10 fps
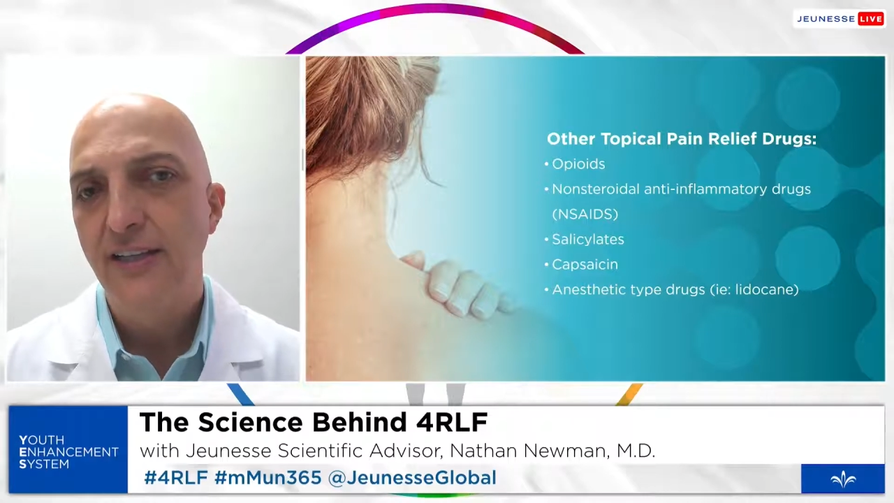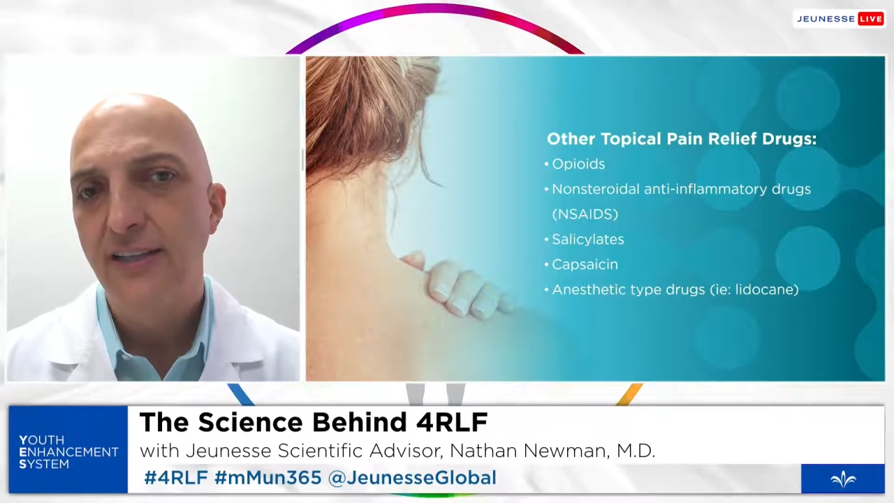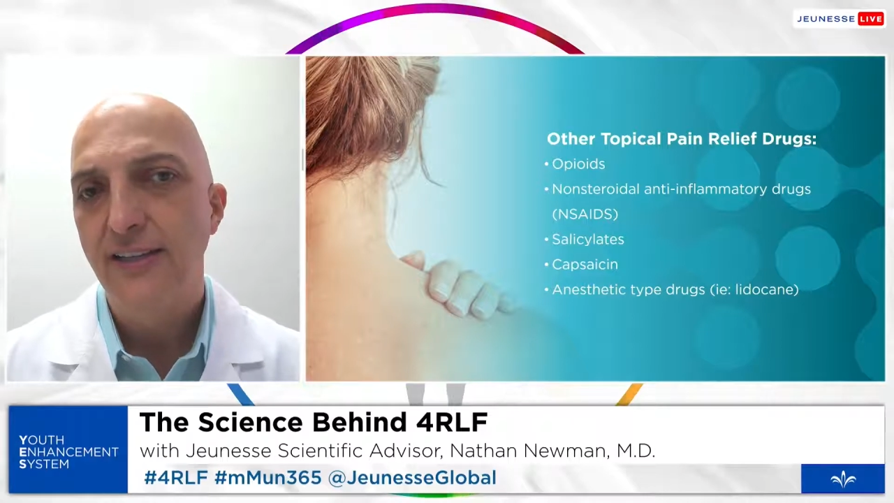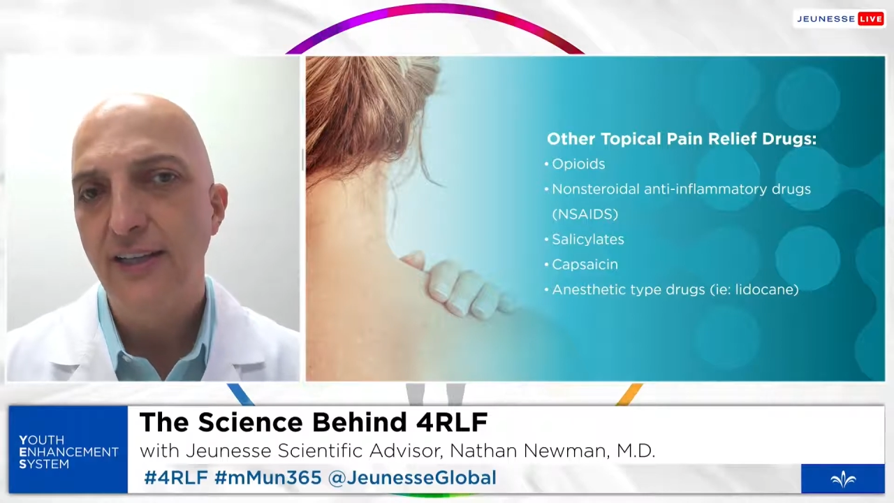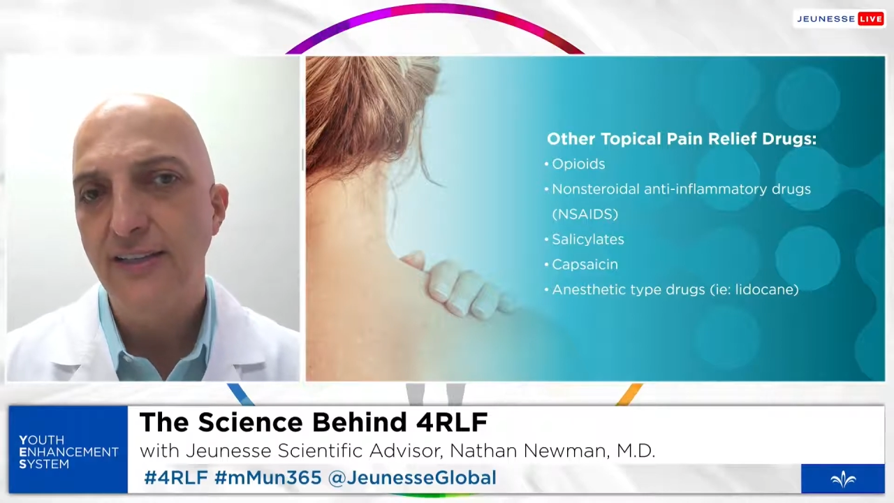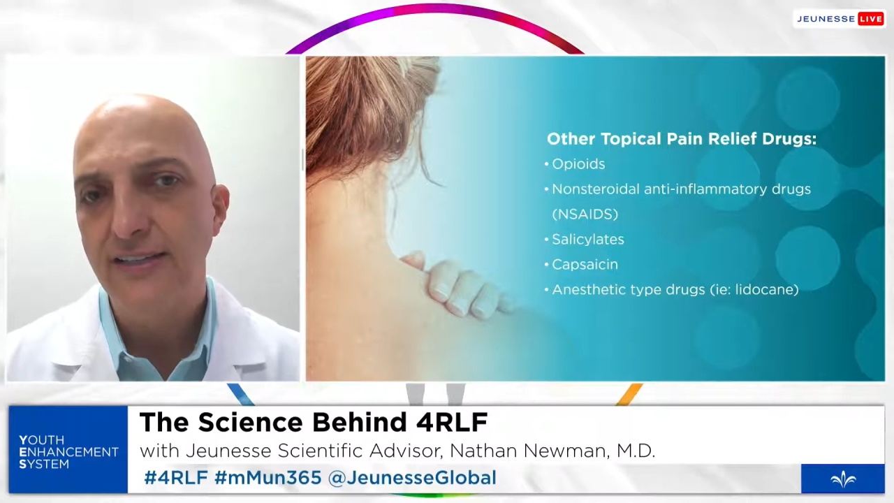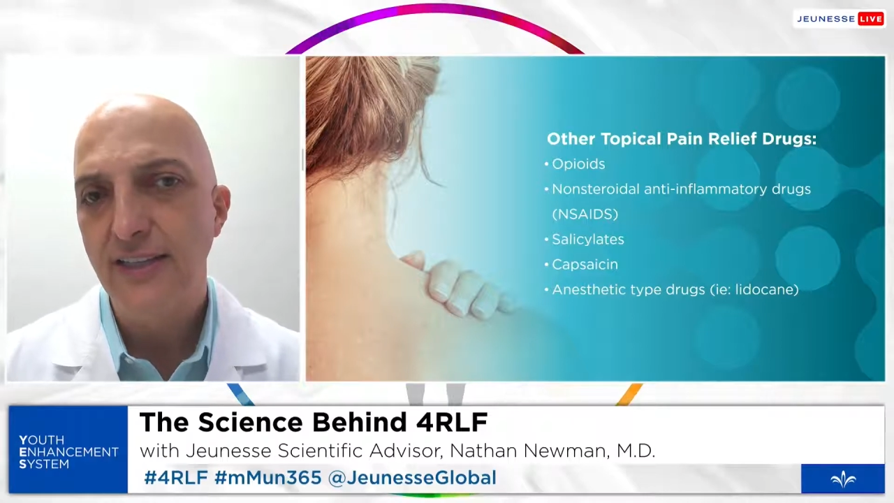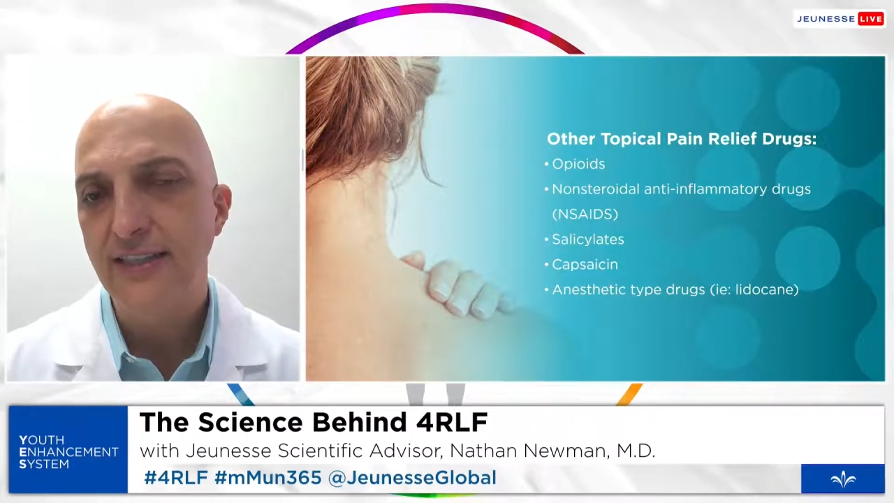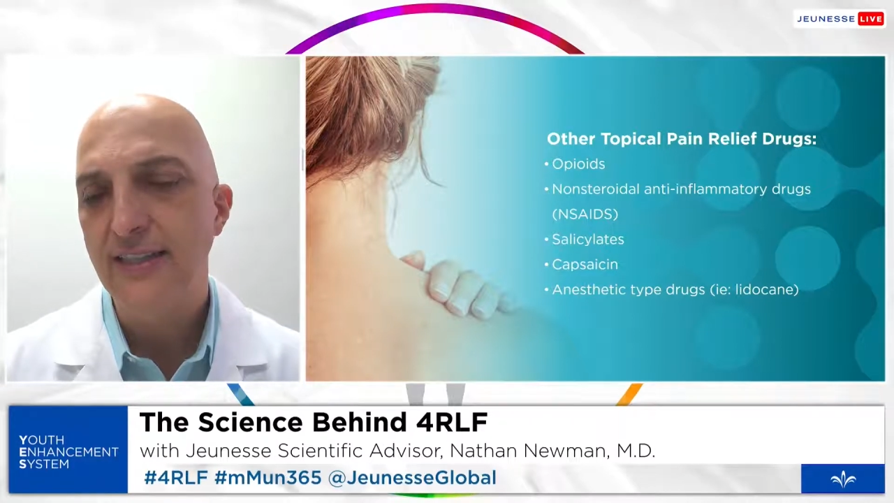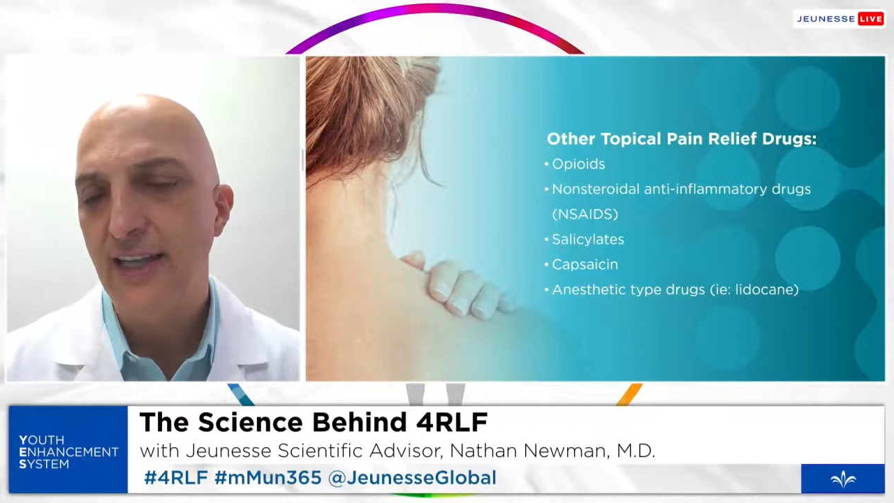The
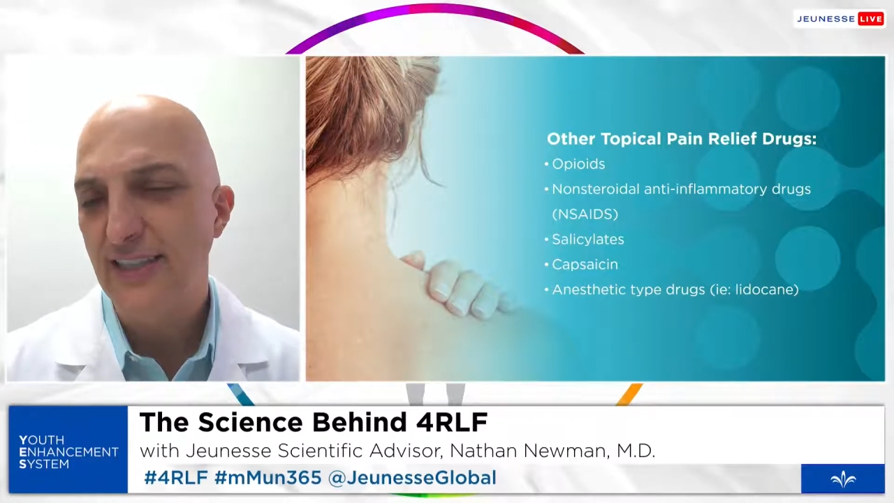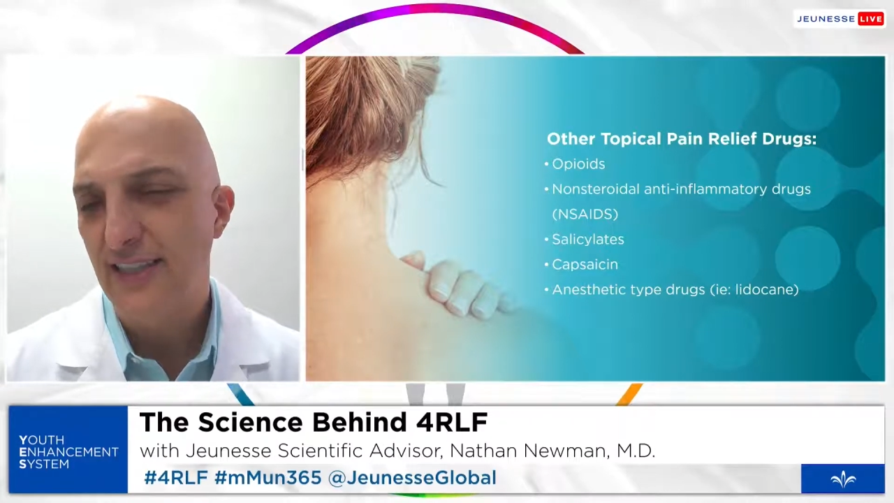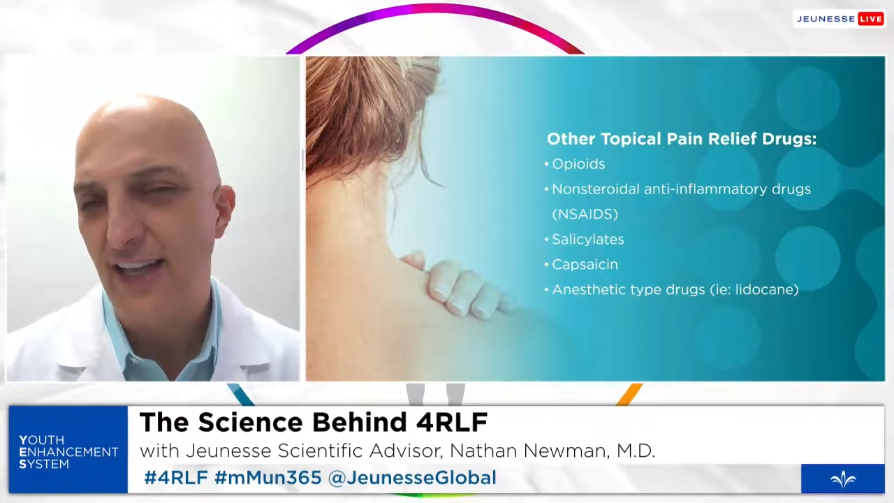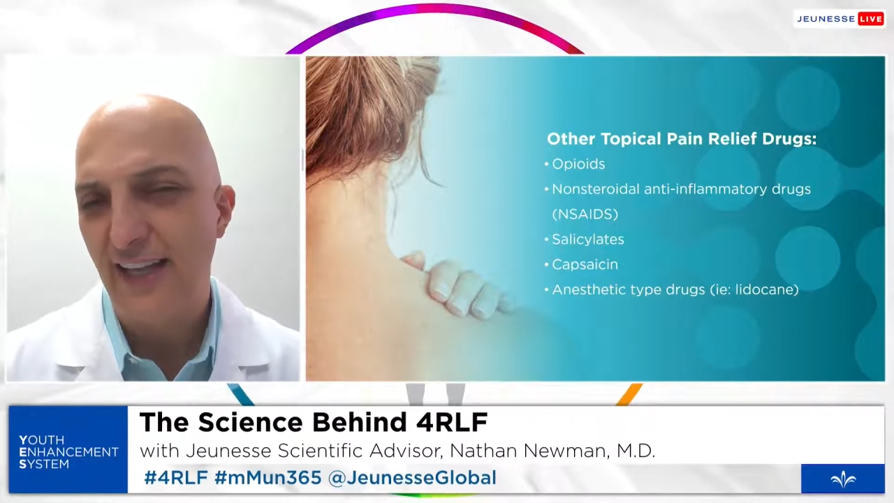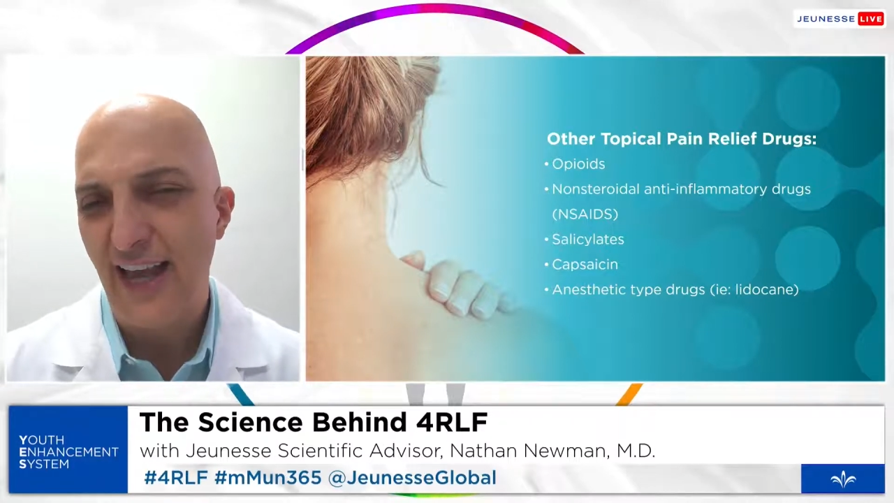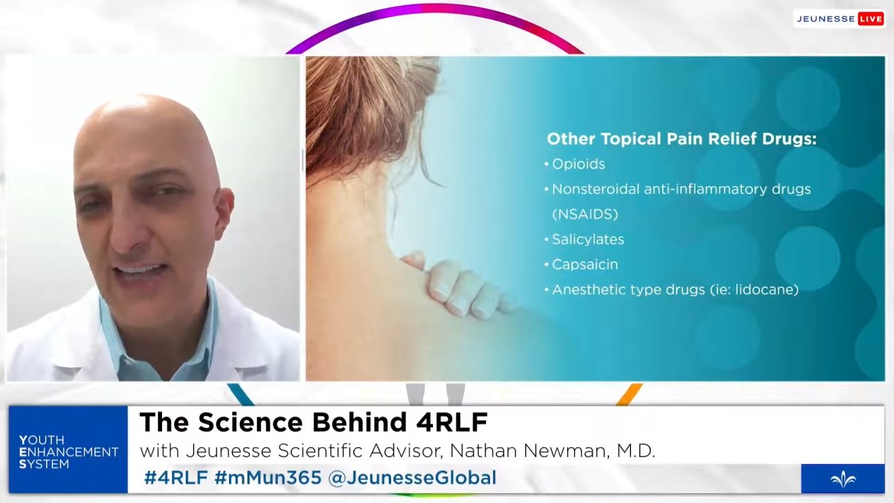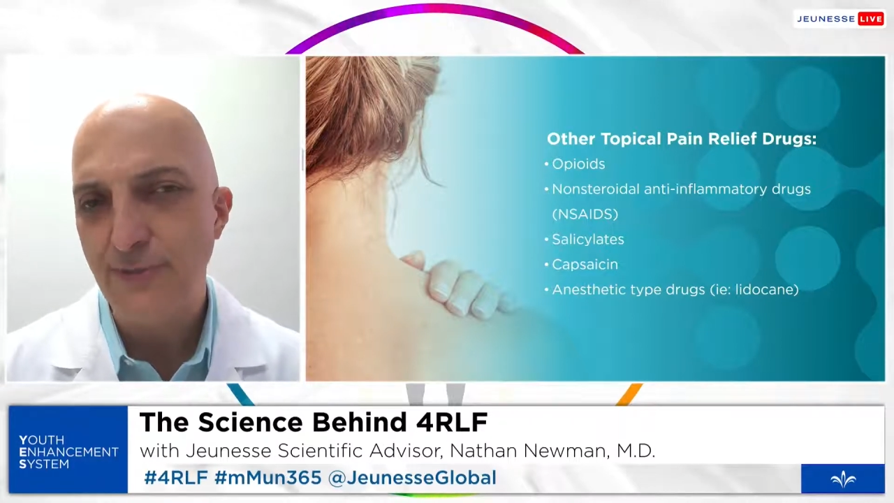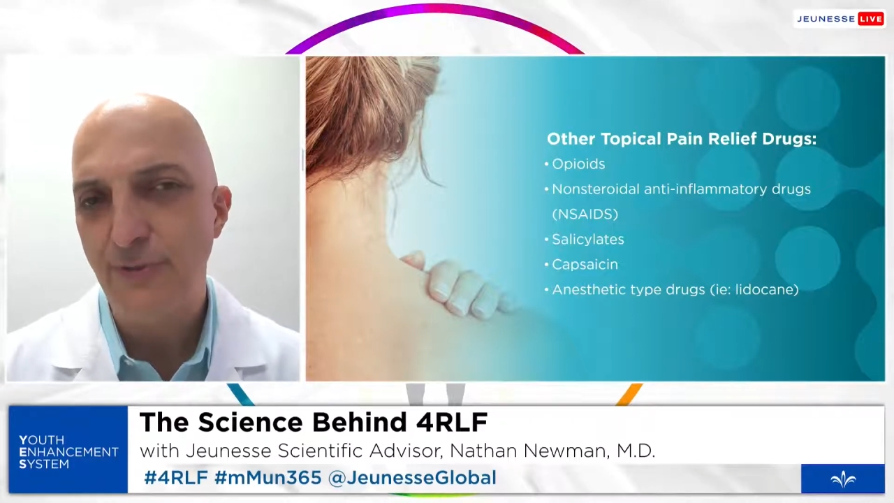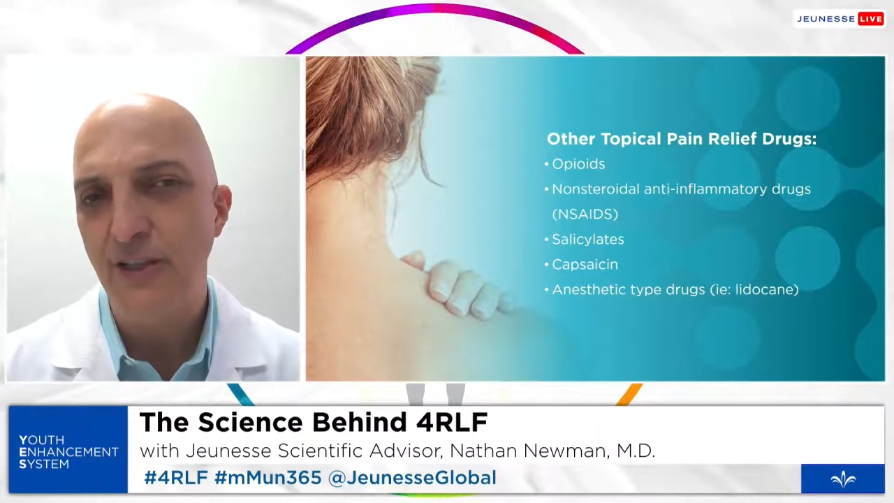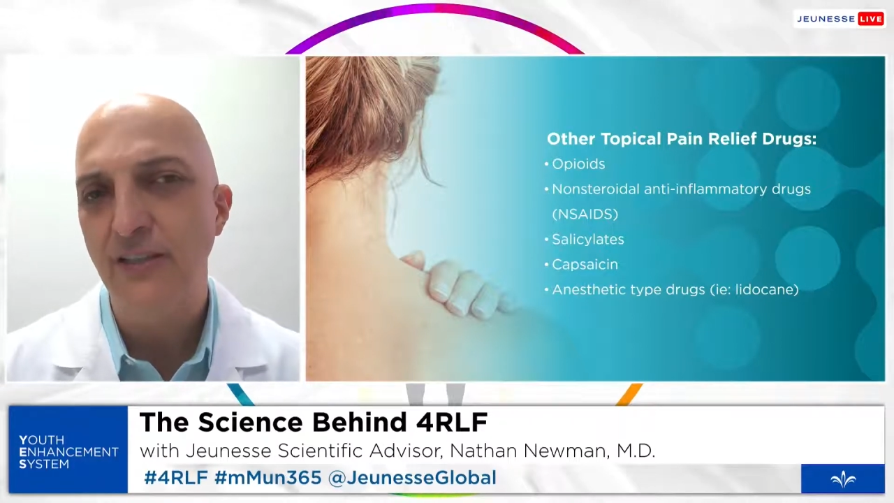salicylates are like
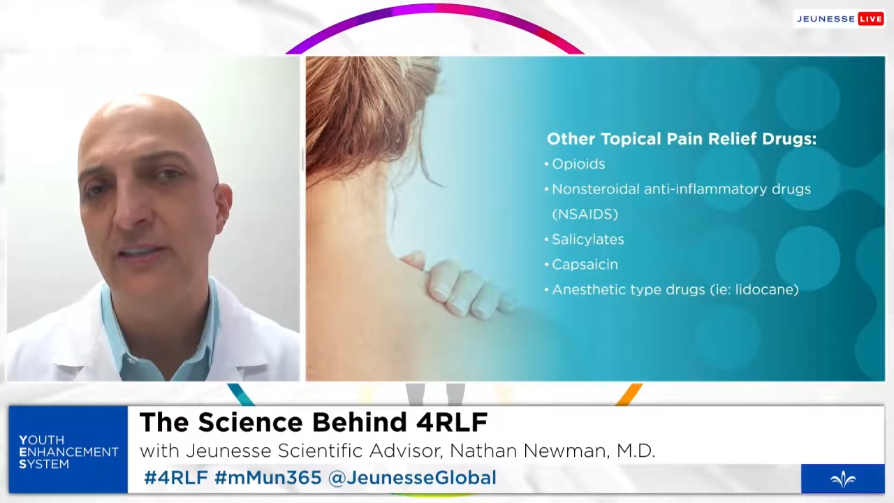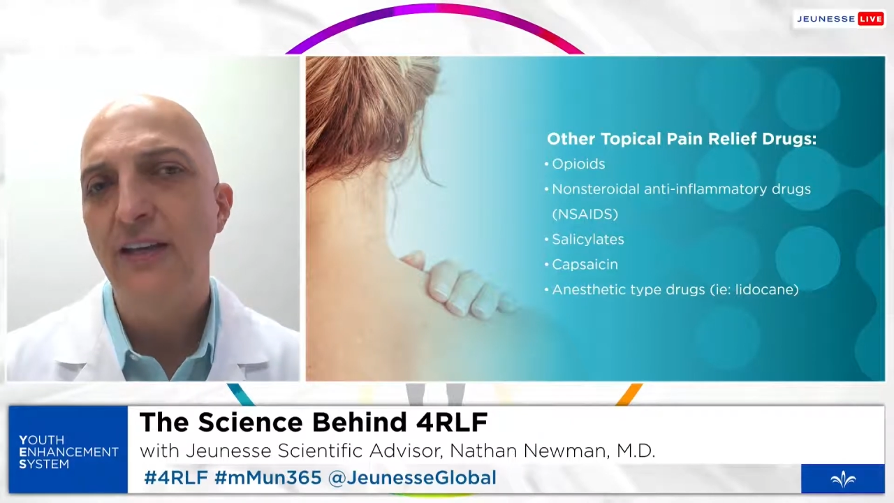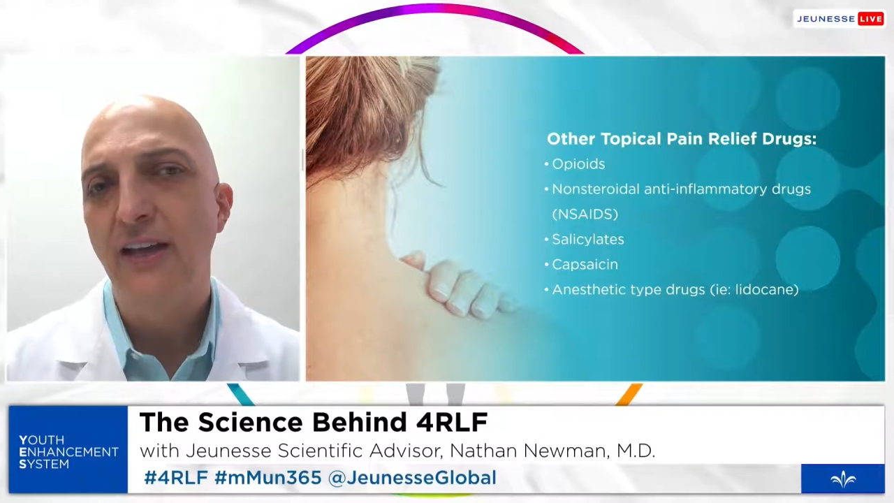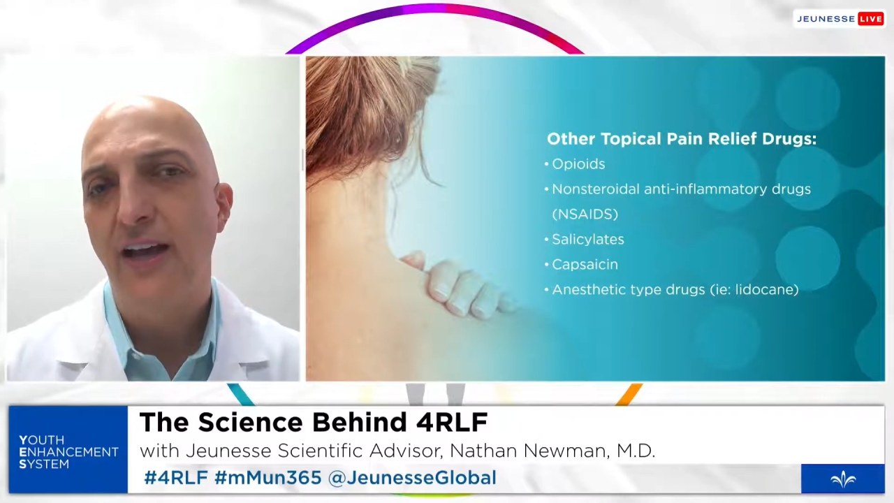aspirin,